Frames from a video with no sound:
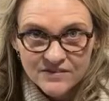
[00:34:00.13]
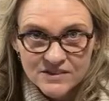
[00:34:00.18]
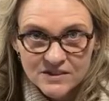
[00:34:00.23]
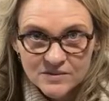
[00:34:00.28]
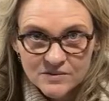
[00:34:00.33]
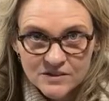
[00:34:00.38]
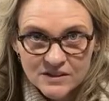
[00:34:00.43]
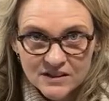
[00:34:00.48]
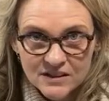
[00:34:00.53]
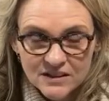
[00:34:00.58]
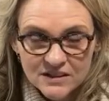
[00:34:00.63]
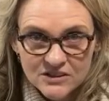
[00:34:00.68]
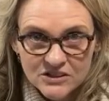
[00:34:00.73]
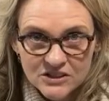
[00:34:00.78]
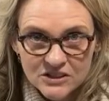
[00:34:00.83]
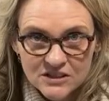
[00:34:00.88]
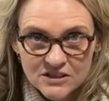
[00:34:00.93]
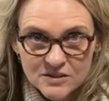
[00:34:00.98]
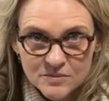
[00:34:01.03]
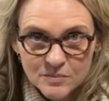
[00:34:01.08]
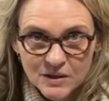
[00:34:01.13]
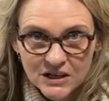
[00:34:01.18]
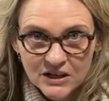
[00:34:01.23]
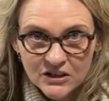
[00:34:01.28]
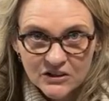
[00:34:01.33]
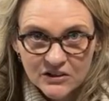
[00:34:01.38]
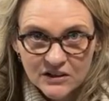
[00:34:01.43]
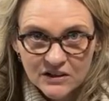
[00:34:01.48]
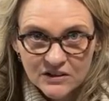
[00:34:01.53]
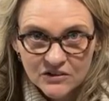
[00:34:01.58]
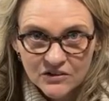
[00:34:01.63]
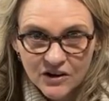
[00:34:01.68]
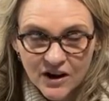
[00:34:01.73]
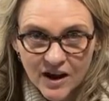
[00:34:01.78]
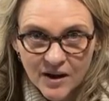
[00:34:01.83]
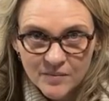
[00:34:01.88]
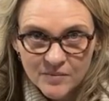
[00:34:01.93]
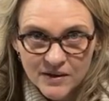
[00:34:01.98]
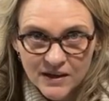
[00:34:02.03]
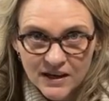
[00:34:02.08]
some delicious Maryland
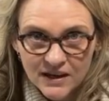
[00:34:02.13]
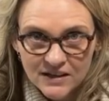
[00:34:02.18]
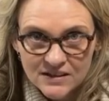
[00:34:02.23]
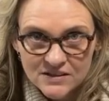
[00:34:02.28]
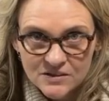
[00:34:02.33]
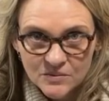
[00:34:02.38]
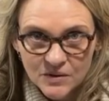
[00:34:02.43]
crab cakes